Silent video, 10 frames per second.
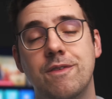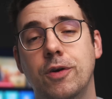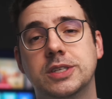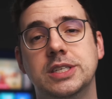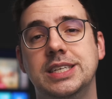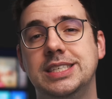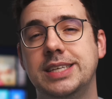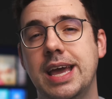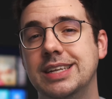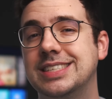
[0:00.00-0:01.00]
versus the
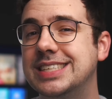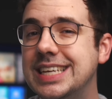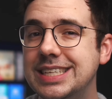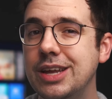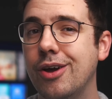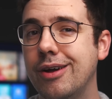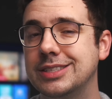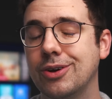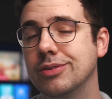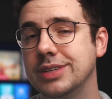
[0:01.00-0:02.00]
standard
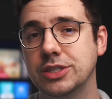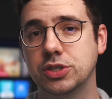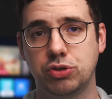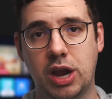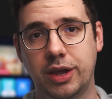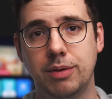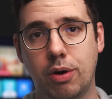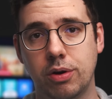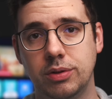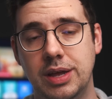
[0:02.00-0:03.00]
60Hz on the Australian
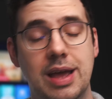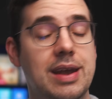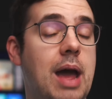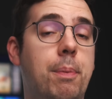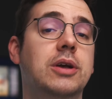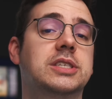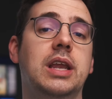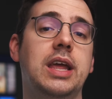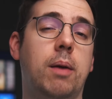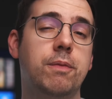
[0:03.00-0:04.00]
model. Now,
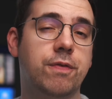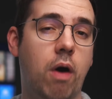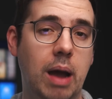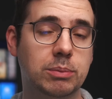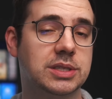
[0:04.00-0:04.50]
personally, I'm fine with